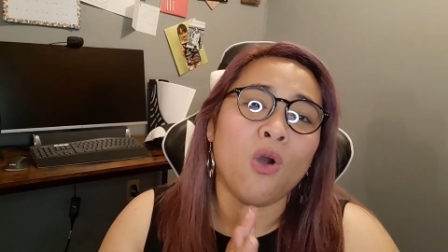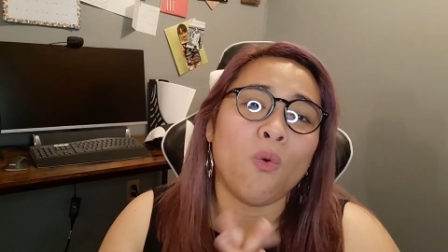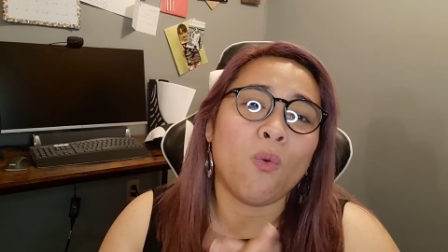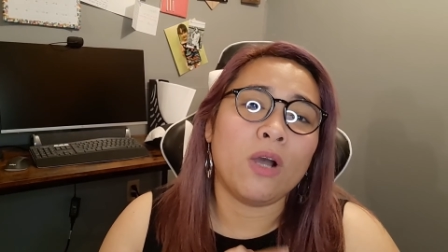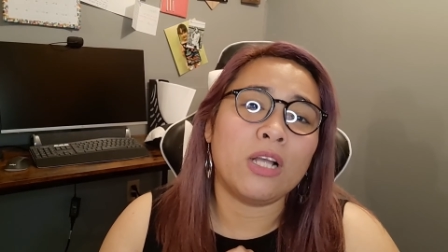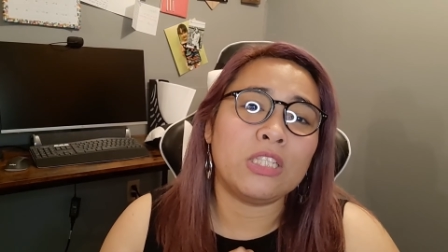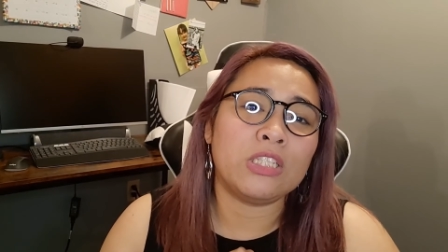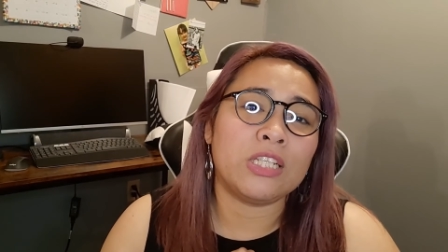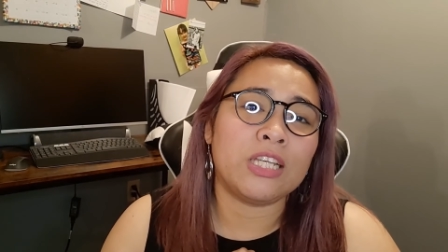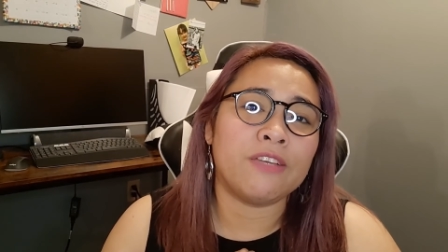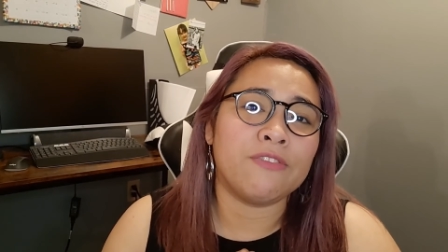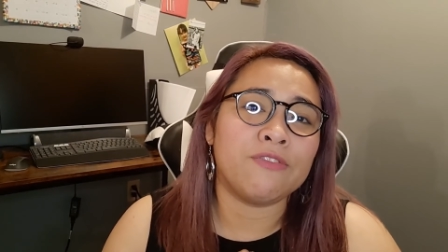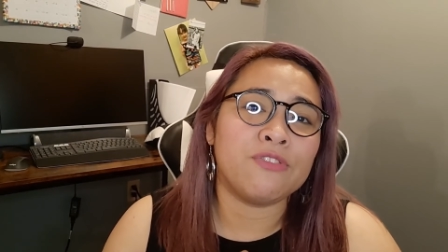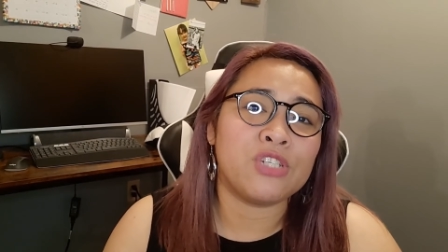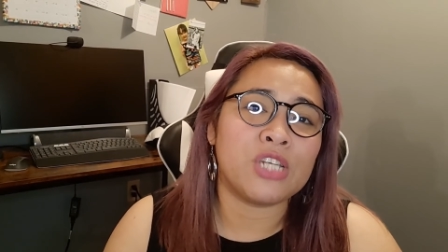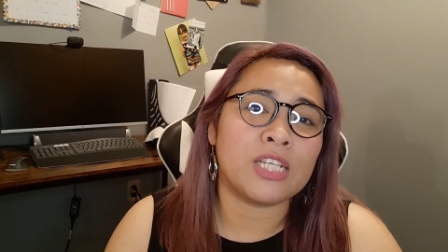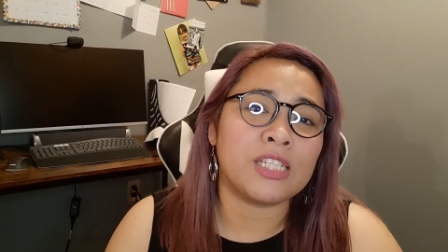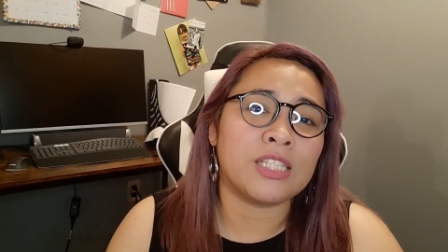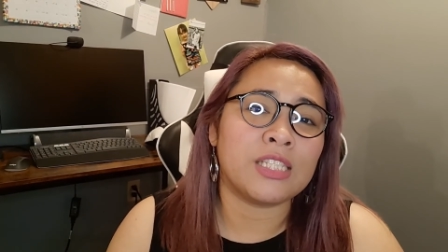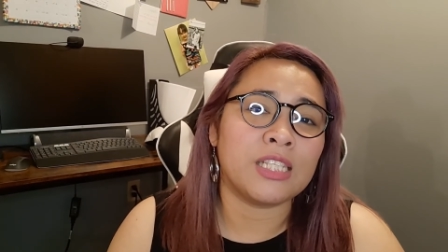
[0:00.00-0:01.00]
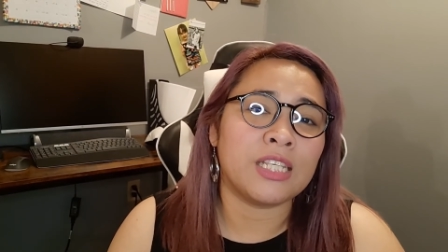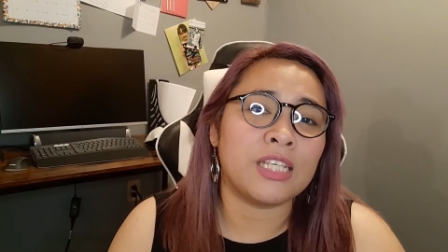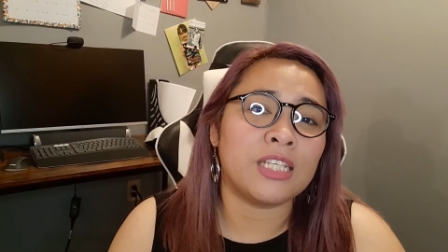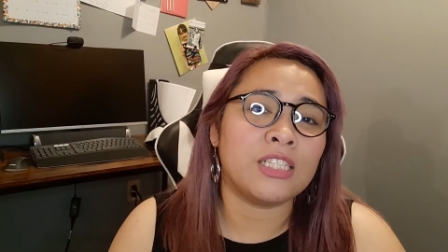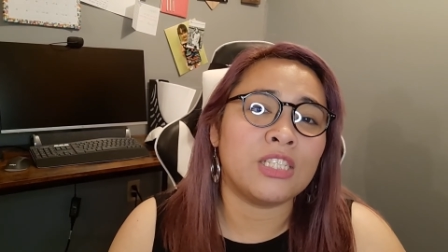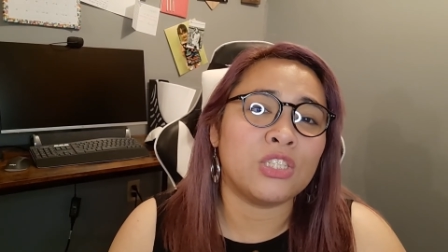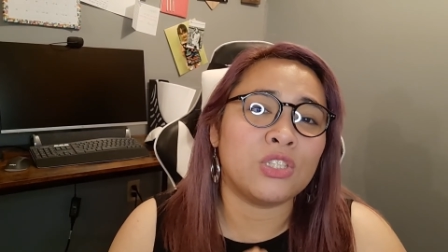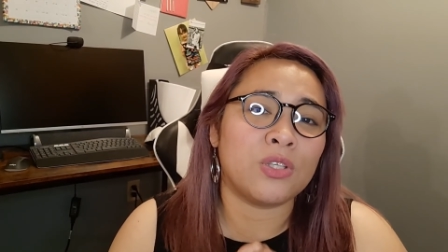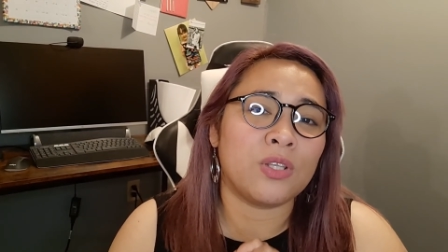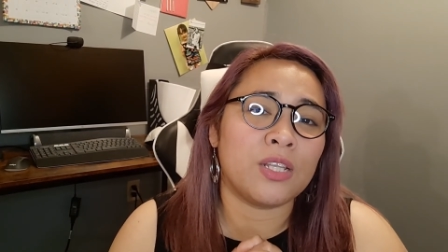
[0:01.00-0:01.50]
want to give
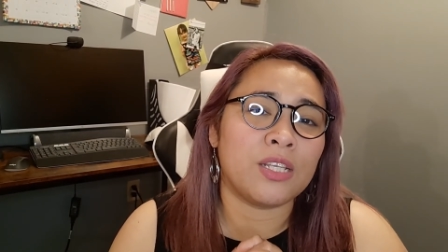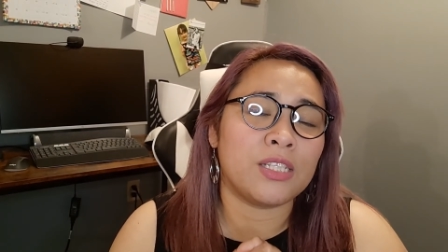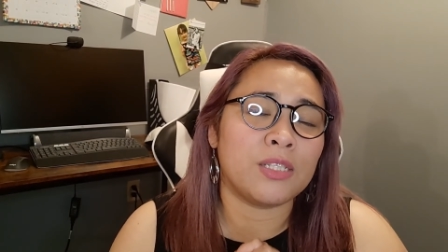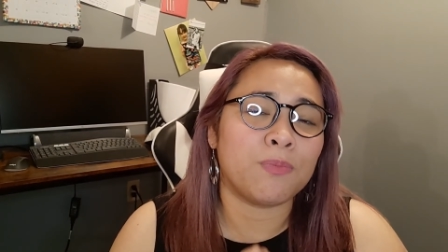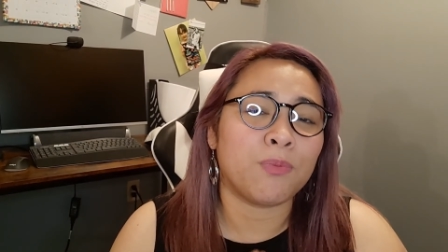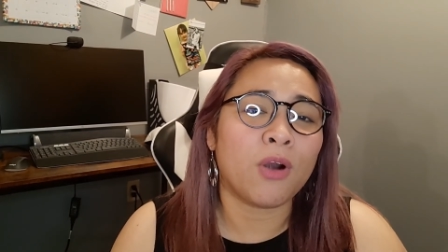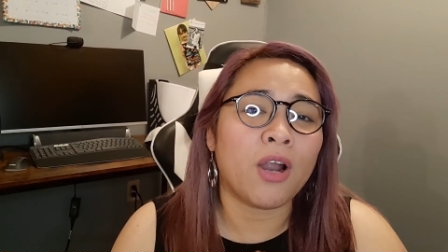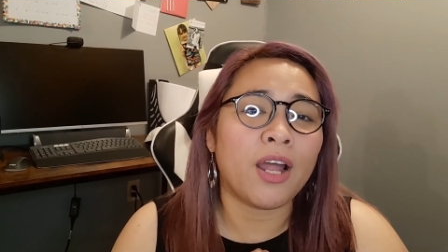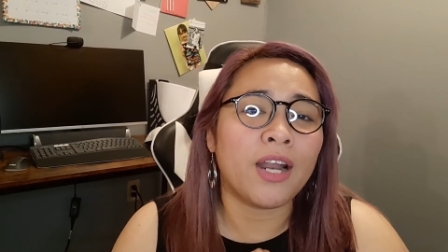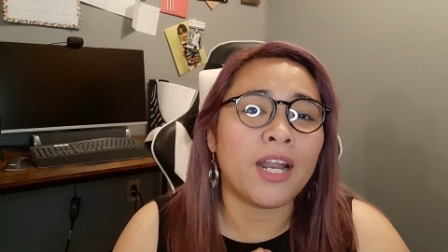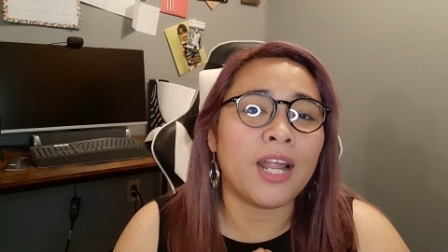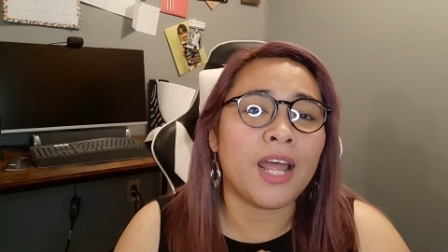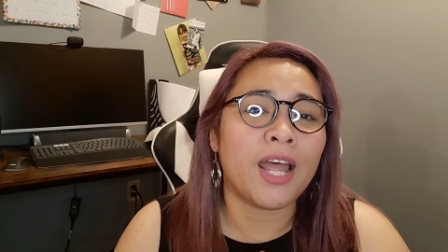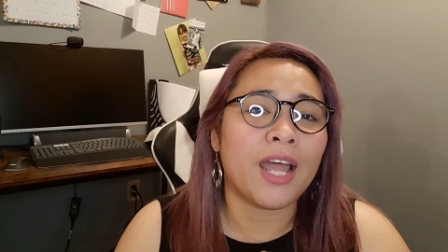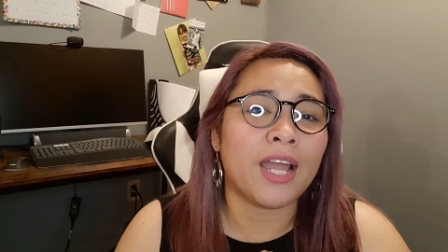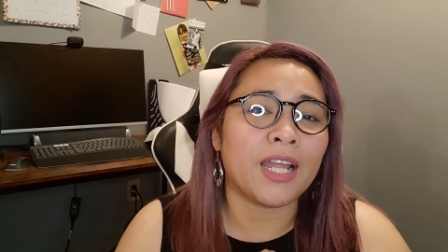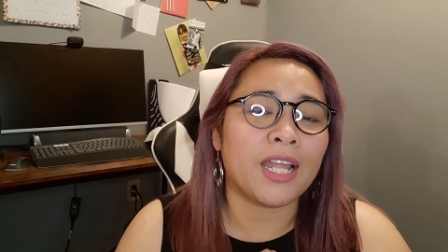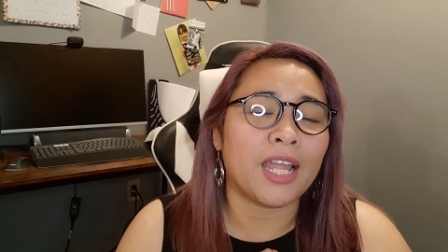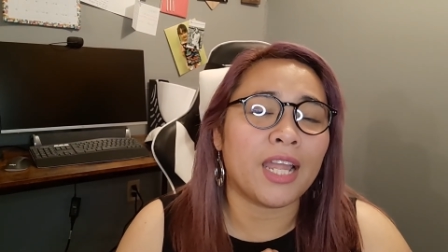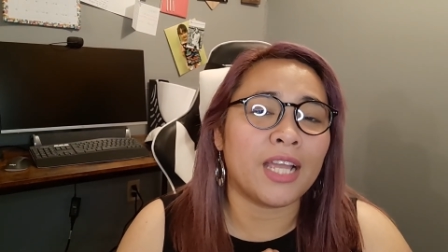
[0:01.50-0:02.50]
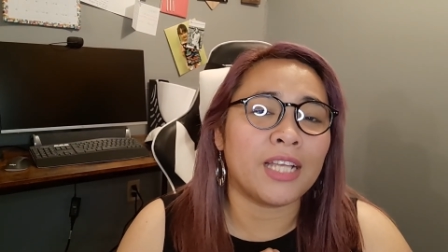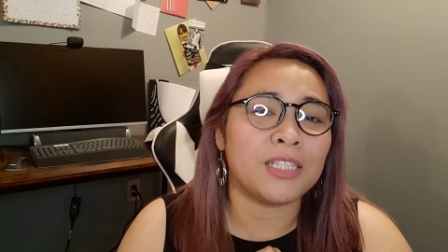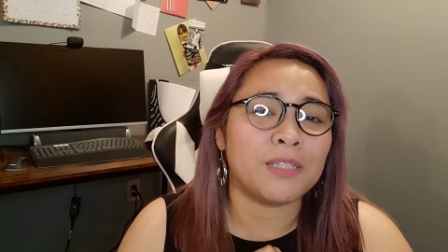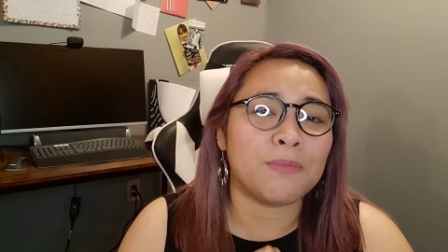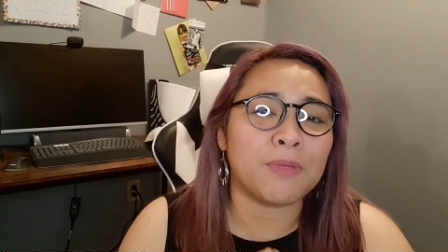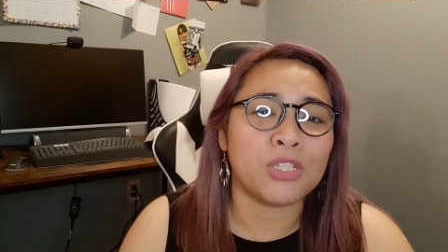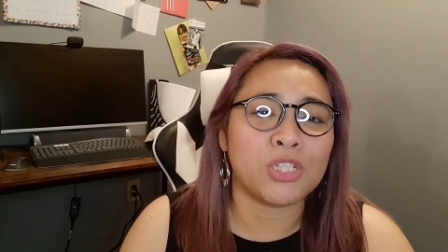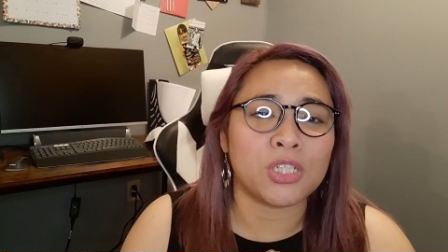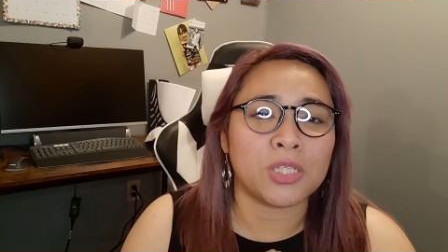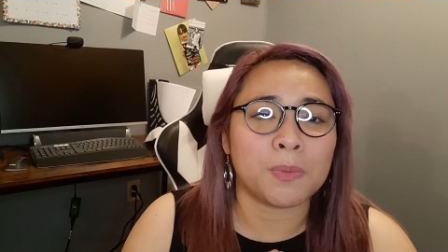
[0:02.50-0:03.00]
justice to this product as
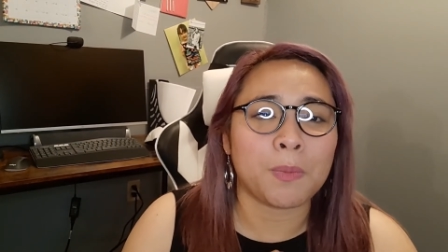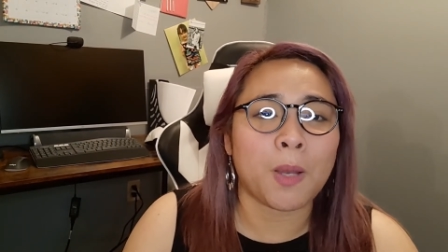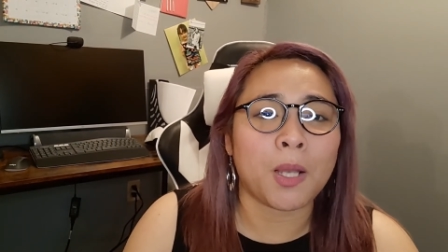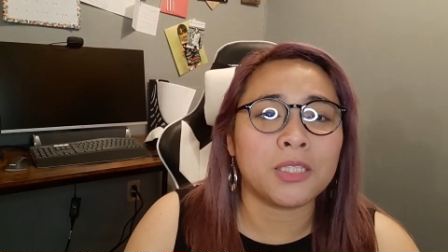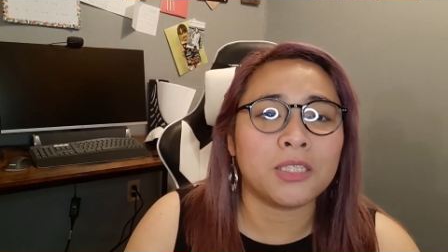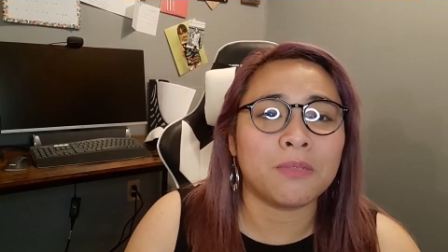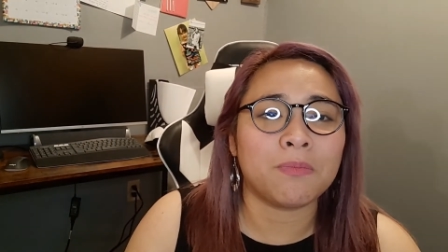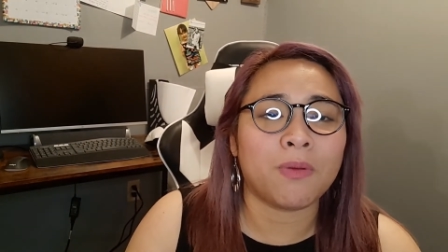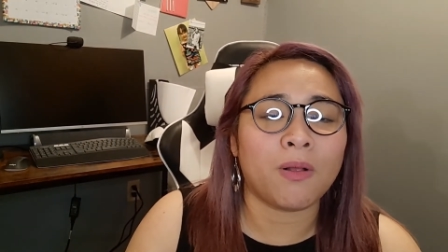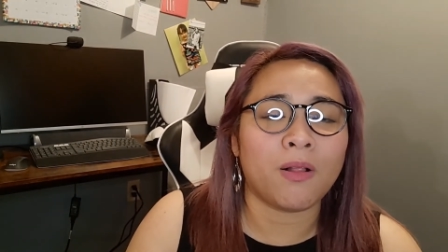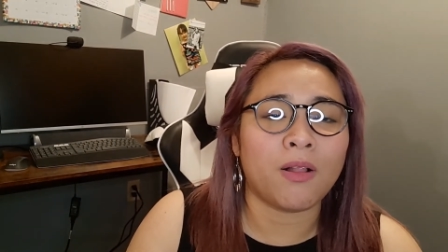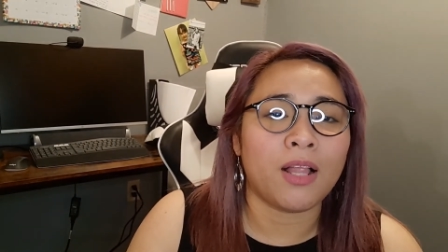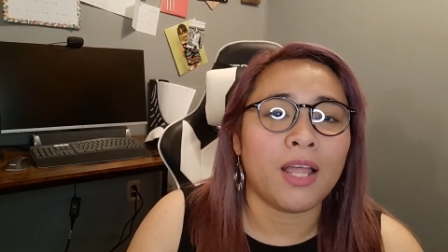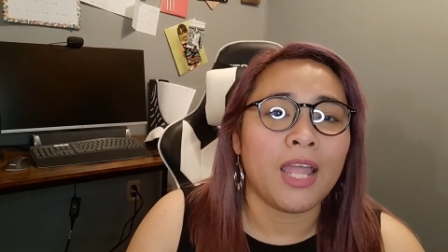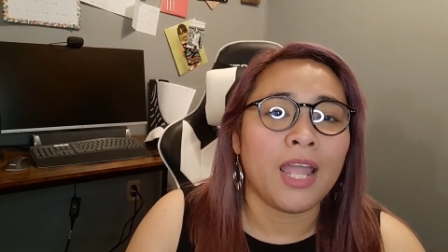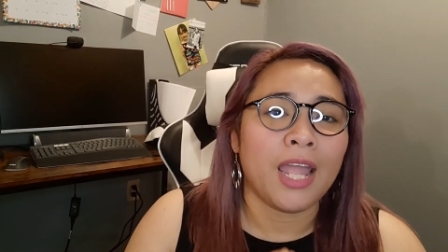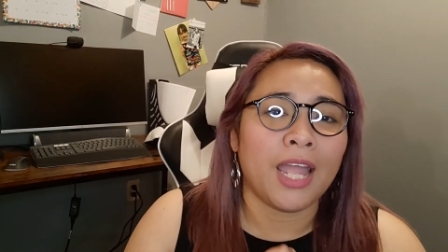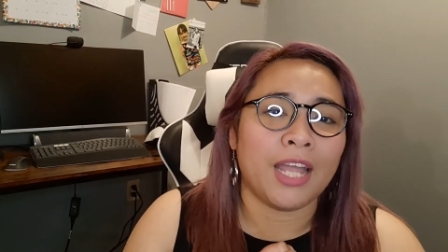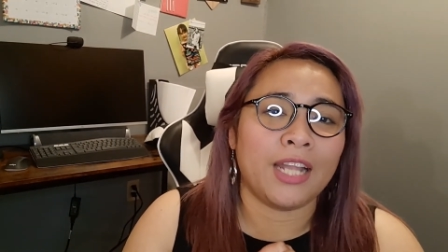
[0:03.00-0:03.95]
much as possible